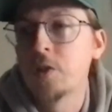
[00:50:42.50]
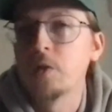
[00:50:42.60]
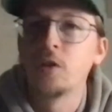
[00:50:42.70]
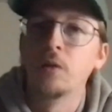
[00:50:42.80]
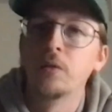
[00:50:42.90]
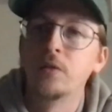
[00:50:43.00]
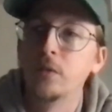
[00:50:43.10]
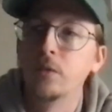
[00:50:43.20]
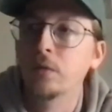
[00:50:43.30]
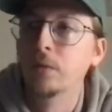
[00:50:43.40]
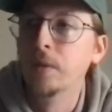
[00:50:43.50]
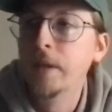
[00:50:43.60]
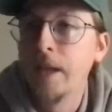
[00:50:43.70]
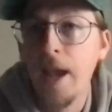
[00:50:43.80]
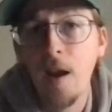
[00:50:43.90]
also sold to
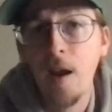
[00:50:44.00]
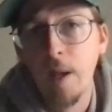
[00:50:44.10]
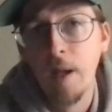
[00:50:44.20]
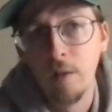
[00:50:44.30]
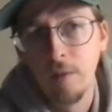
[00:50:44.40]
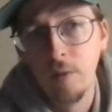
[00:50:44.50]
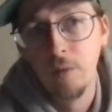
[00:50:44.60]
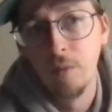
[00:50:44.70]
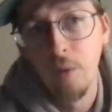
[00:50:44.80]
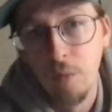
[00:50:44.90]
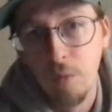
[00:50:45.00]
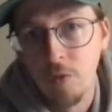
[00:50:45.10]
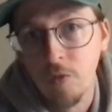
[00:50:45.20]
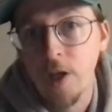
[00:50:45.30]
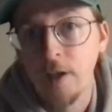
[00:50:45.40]
Airmail, who
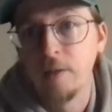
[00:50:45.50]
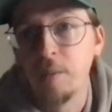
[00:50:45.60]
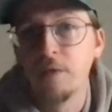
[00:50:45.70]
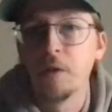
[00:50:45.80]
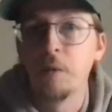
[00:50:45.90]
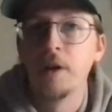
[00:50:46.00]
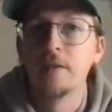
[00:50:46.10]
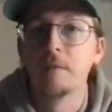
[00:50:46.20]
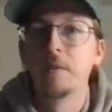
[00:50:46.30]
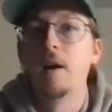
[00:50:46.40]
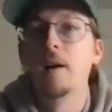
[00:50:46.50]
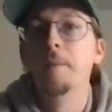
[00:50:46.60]
was rejecting me for quite some time,